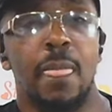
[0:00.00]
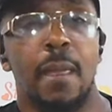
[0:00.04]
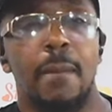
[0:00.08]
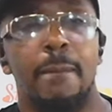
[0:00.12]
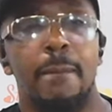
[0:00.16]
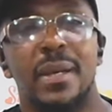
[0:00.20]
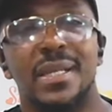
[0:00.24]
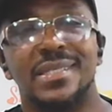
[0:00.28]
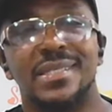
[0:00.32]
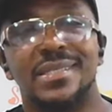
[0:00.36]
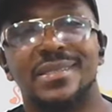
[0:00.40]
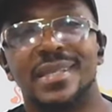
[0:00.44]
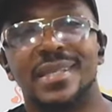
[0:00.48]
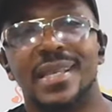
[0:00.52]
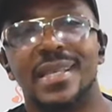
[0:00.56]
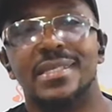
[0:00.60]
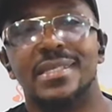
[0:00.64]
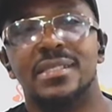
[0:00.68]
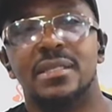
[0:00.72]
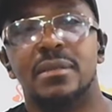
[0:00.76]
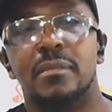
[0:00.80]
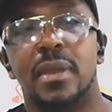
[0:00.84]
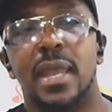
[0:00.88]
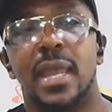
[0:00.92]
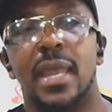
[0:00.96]
But a
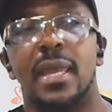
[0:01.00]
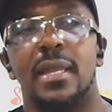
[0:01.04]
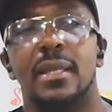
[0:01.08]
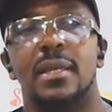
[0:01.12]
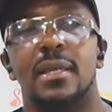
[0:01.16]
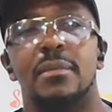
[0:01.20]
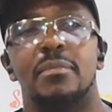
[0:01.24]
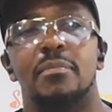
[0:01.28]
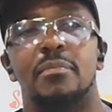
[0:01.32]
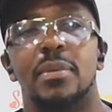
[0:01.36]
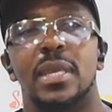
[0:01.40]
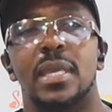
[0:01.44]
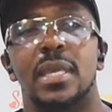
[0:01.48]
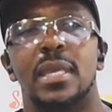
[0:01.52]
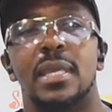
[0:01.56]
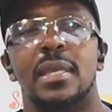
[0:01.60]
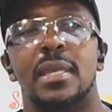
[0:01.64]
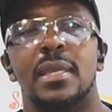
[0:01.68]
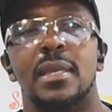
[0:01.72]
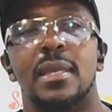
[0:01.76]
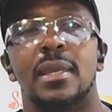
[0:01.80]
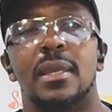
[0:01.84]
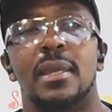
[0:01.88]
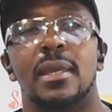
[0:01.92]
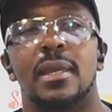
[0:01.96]
seasoned man could
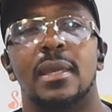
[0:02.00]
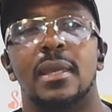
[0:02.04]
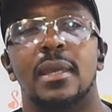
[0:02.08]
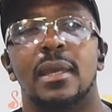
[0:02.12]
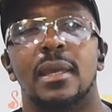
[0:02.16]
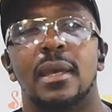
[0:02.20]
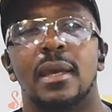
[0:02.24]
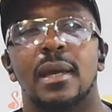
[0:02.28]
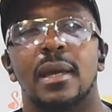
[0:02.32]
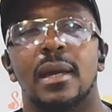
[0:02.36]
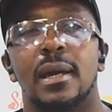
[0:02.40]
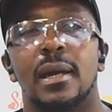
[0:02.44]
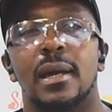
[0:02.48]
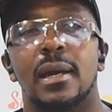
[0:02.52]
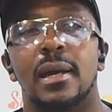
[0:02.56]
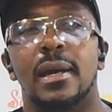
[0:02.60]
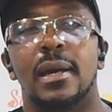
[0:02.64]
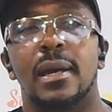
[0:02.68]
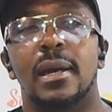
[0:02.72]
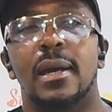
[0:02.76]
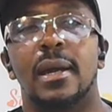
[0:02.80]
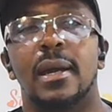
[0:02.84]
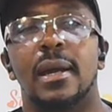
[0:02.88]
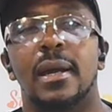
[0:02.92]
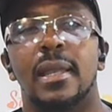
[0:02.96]
be
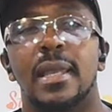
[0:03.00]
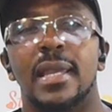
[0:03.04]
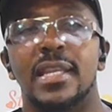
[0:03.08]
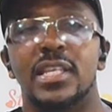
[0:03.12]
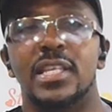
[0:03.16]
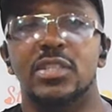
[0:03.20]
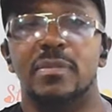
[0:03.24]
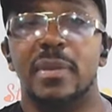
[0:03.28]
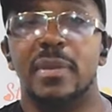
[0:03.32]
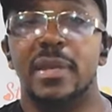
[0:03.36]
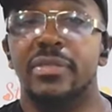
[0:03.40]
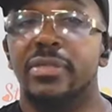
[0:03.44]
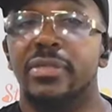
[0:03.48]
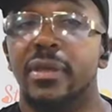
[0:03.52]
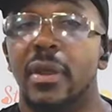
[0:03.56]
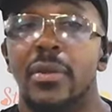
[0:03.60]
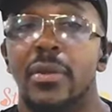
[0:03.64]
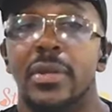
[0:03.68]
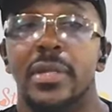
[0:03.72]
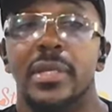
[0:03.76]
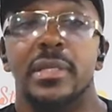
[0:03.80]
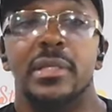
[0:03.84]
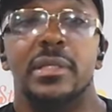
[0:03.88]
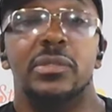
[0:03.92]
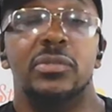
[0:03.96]
uh, in his
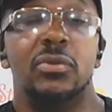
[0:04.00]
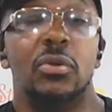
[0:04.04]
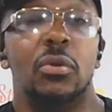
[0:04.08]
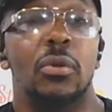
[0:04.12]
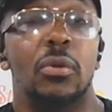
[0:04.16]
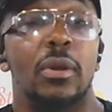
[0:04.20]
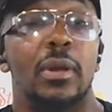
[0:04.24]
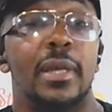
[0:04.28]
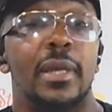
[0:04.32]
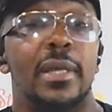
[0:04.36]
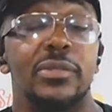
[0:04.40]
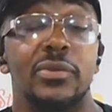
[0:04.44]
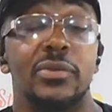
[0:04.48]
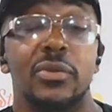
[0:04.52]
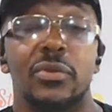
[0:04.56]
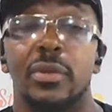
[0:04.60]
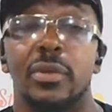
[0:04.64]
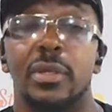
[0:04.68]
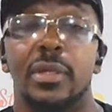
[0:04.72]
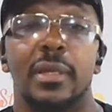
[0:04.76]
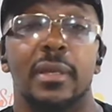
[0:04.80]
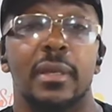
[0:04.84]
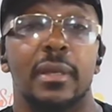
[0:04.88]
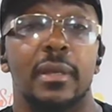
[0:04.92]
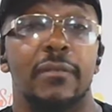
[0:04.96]
mid-thirties or his
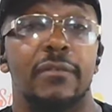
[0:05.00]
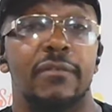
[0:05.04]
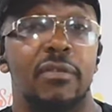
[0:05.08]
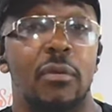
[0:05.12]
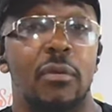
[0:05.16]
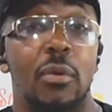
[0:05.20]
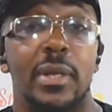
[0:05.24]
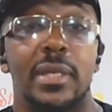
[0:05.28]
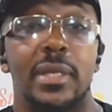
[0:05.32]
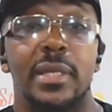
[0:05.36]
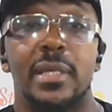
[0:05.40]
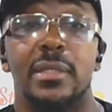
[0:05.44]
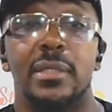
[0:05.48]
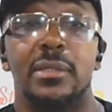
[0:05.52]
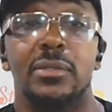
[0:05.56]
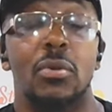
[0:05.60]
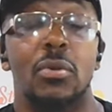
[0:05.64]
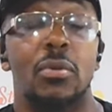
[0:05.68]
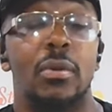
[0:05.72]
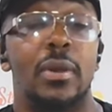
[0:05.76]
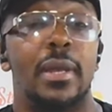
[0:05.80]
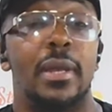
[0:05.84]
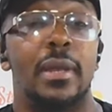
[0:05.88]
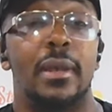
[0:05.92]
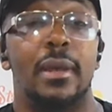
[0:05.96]
early forties
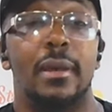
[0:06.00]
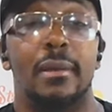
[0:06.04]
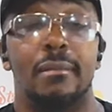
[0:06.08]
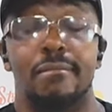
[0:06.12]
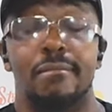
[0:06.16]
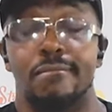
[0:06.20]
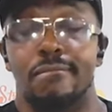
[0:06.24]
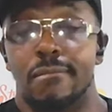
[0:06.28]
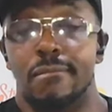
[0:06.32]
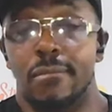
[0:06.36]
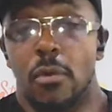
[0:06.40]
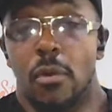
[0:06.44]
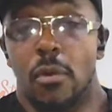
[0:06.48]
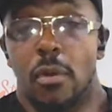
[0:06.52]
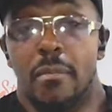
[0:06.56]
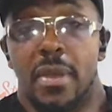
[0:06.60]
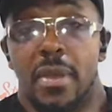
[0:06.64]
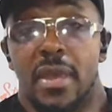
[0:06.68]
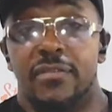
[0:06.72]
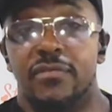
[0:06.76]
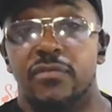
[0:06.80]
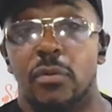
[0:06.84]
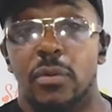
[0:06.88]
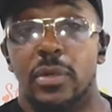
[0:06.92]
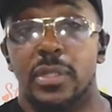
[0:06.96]
or or
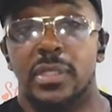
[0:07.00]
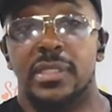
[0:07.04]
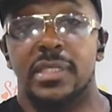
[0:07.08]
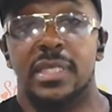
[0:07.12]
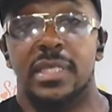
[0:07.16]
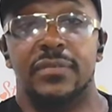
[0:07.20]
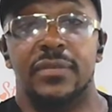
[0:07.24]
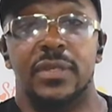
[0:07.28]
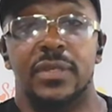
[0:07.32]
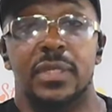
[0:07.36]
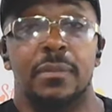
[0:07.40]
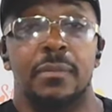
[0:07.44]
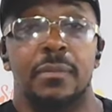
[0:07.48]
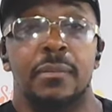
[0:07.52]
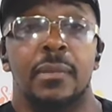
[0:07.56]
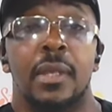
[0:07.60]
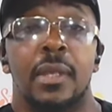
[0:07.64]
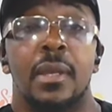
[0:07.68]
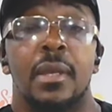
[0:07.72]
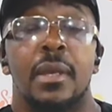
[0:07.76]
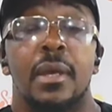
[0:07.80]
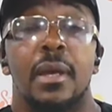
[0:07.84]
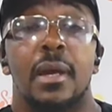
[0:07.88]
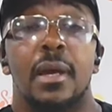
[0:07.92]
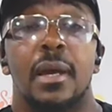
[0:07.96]
mid-forties even.
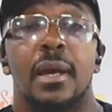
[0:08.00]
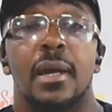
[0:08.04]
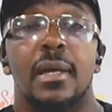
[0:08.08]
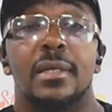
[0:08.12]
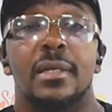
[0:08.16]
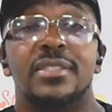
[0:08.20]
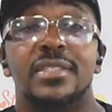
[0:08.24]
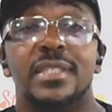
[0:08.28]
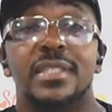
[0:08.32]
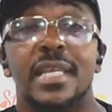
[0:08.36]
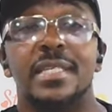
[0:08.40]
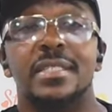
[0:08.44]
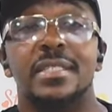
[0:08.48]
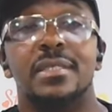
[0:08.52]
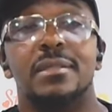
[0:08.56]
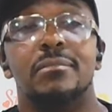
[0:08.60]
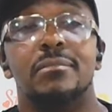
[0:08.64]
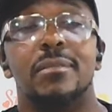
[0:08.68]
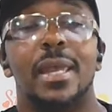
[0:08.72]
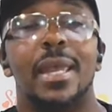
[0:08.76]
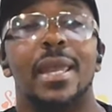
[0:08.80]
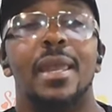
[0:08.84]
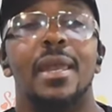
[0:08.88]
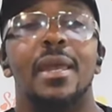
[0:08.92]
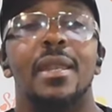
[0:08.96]
Uh, a seasoned
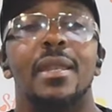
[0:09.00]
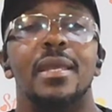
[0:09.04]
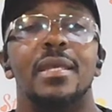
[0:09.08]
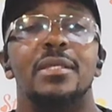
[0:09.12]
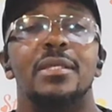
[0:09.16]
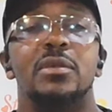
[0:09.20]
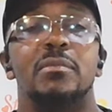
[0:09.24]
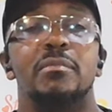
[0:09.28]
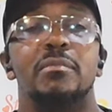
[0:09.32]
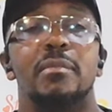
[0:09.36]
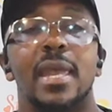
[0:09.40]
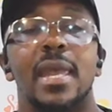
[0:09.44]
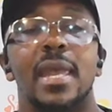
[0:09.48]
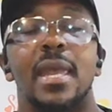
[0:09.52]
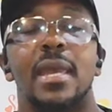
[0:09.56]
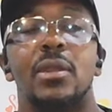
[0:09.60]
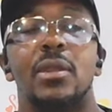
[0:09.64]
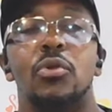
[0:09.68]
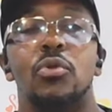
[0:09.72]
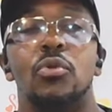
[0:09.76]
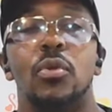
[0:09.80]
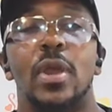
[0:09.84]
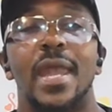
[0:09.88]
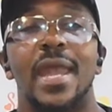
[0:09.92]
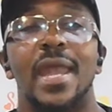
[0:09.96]
man is a man
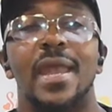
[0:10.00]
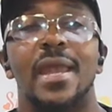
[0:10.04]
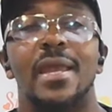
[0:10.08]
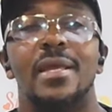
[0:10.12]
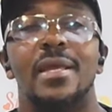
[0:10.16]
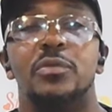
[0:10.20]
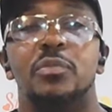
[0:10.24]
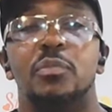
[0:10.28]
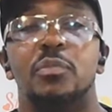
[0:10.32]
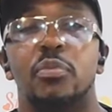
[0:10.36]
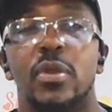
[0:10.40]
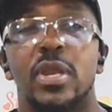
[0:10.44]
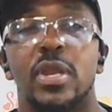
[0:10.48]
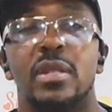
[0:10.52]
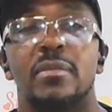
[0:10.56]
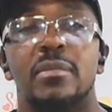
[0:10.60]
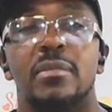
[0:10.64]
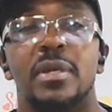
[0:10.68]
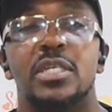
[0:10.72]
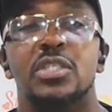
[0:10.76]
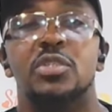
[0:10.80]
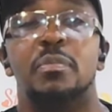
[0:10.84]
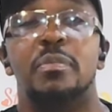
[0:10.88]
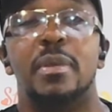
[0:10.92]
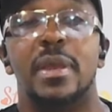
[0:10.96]
who has pretty
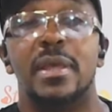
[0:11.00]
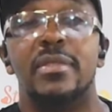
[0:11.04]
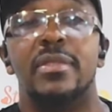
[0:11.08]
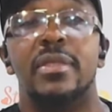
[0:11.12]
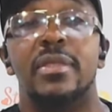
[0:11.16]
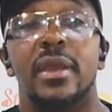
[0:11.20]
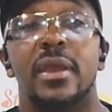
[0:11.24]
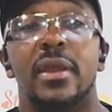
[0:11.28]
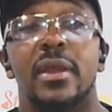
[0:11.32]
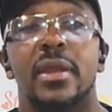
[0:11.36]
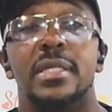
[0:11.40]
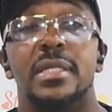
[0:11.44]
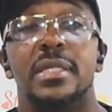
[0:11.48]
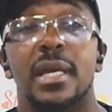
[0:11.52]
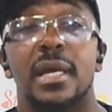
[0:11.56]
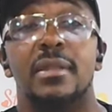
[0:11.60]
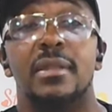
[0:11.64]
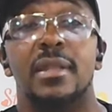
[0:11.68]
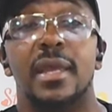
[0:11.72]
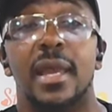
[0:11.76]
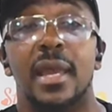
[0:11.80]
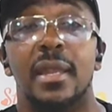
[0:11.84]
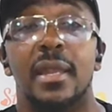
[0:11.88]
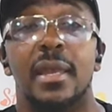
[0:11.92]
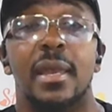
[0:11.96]
much been there and done
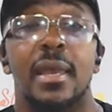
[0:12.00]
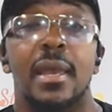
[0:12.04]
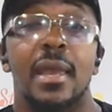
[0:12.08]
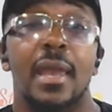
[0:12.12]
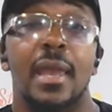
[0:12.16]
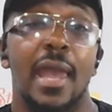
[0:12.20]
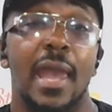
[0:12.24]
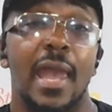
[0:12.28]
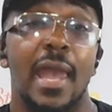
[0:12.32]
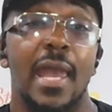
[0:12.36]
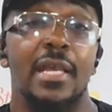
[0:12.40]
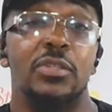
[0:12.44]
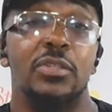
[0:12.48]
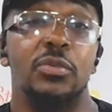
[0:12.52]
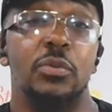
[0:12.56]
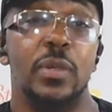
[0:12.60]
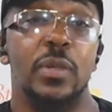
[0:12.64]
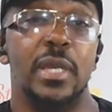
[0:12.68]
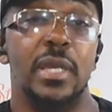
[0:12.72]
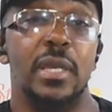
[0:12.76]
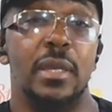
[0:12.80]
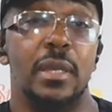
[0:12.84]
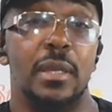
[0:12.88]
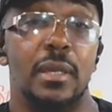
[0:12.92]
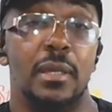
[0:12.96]
that, as
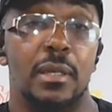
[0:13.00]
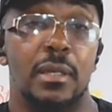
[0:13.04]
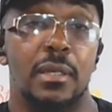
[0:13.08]
we